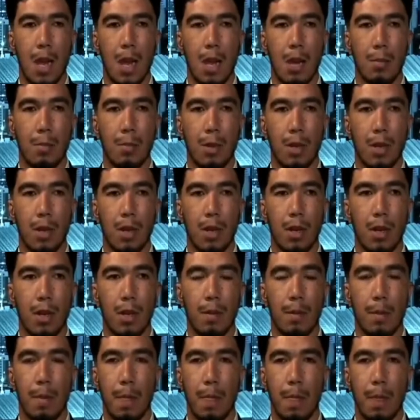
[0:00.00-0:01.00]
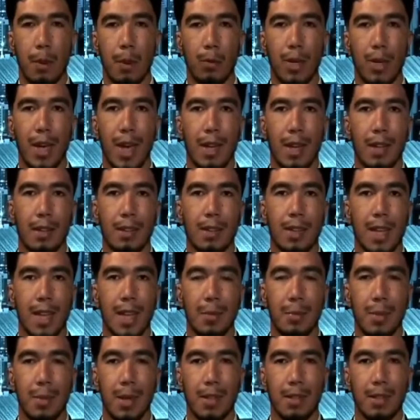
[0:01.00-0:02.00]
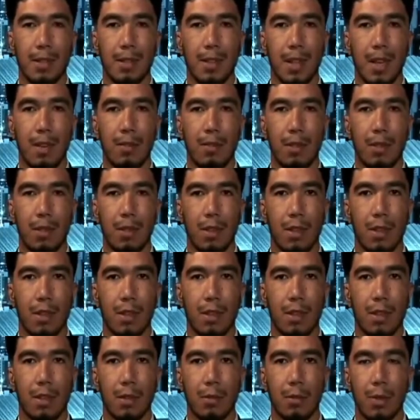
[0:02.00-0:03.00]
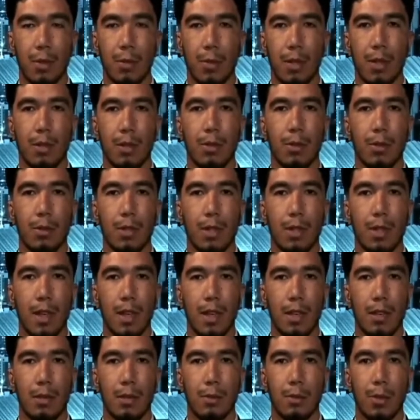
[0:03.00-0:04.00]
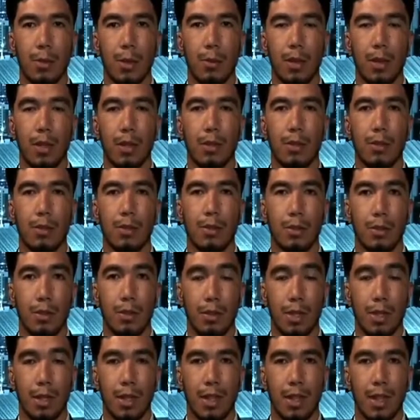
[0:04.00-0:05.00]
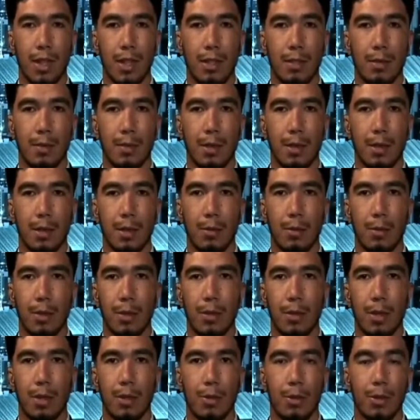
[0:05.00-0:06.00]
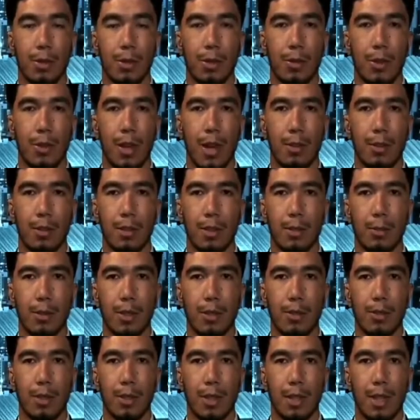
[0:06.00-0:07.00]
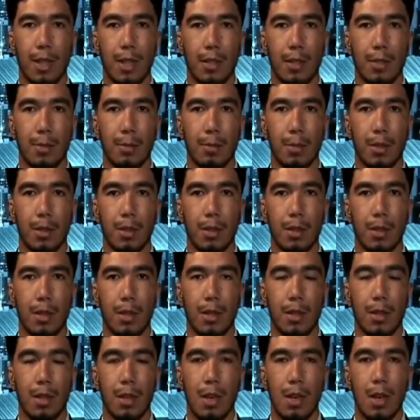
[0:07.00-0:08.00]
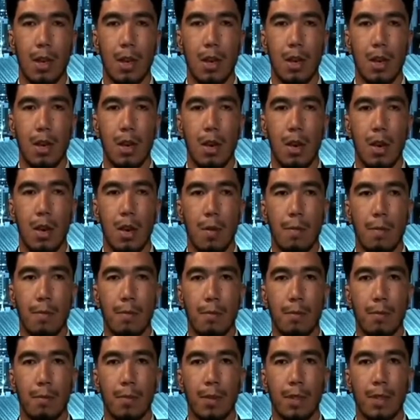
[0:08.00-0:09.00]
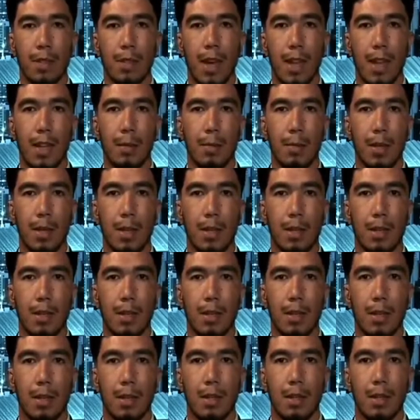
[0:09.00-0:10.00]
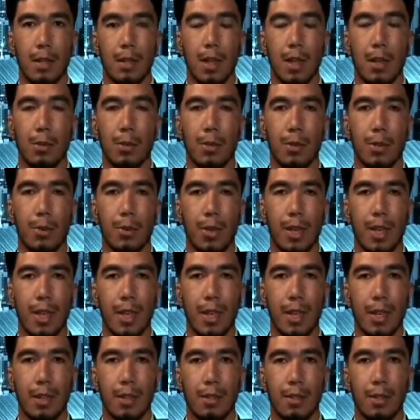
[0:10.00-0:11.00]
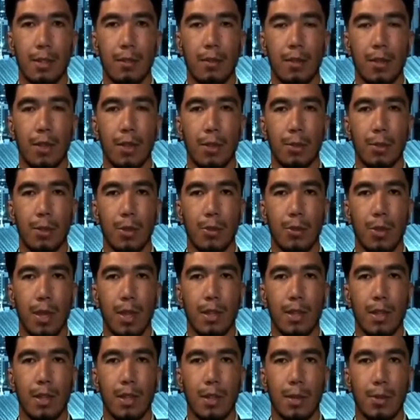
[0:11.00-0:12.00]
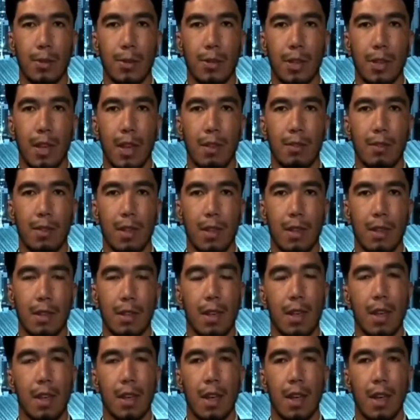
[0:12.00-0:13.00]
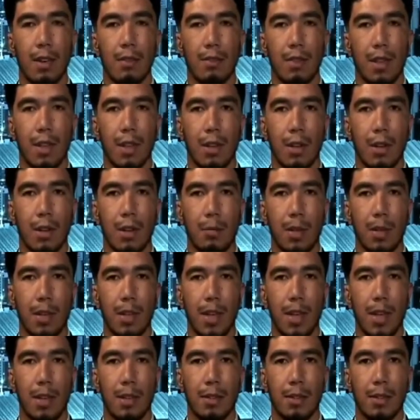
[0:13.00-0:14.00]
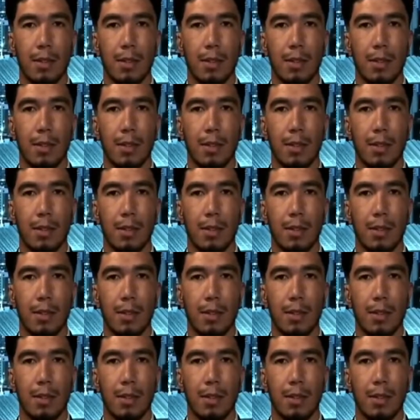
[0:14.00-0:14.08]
But we had gate passes and everything. We went through the gates, we went to the gates, we went through the crowd and went to the gates, but then the Taliban, and there was 3 gates. So first we tried the the Afghan army gate.